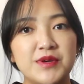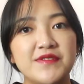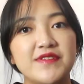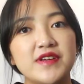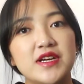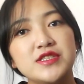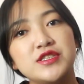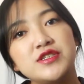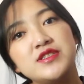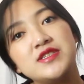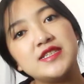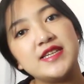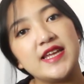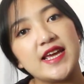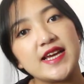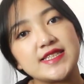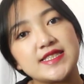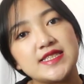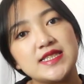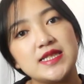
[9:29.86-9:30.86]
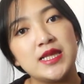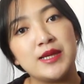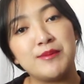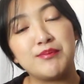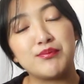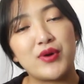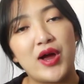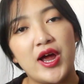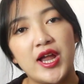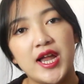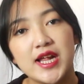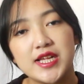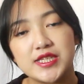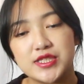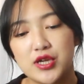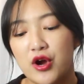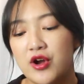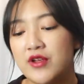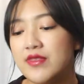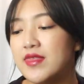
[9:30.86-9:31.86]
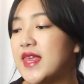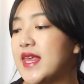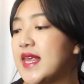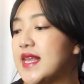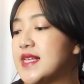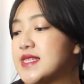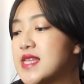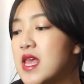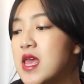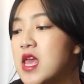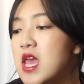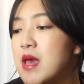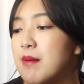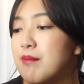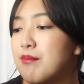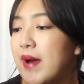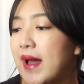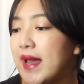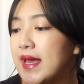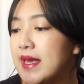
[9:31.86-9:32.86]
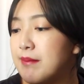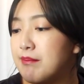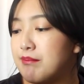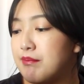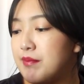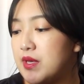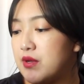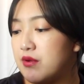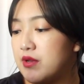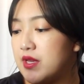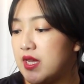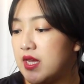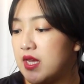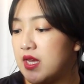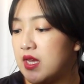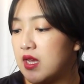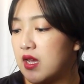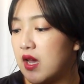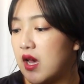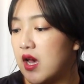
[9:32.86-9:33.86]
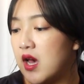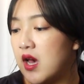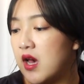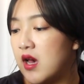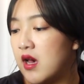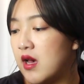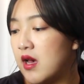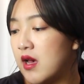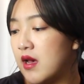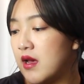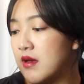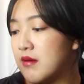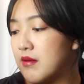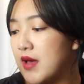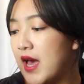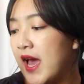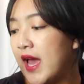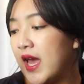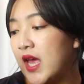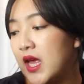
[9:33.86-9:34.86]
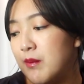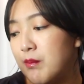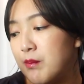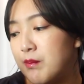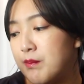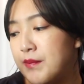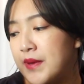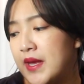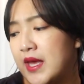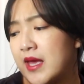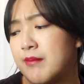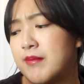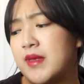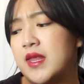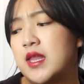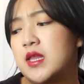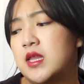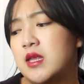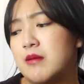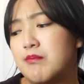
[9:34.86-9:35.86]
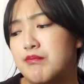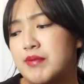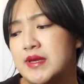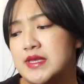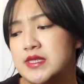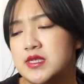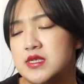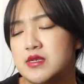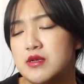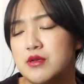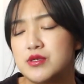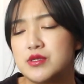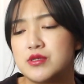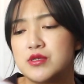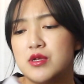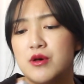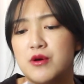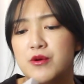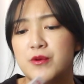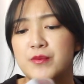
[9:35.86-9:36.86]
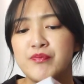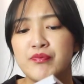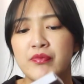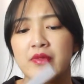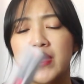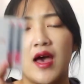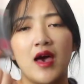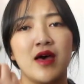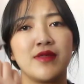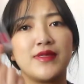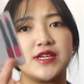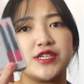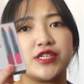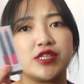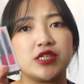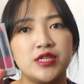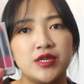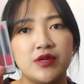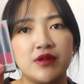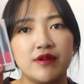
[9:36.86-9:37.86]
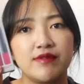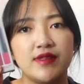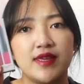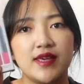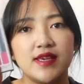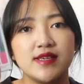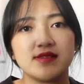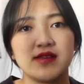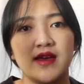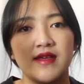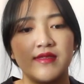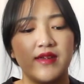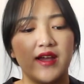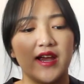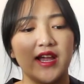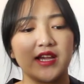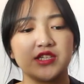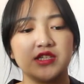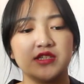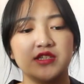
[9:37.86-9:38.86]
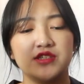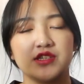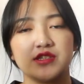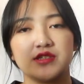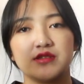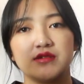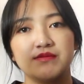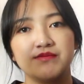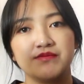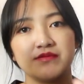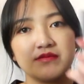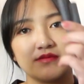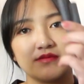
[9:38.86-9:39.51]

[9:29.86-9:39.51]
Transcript: moving on to the next lip products are these Bite Beauty High Pigment Lip Pencils. So there's two of these, and they're actually just